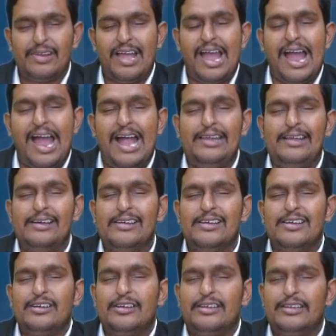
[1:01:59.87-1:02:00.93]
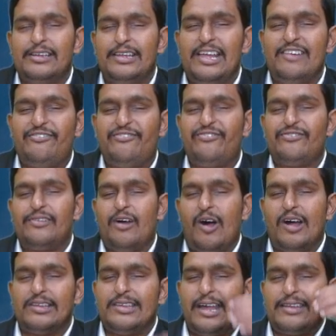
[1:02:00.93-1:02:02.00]
And if
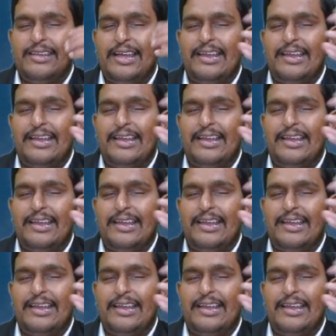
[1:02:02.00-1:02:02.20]
other than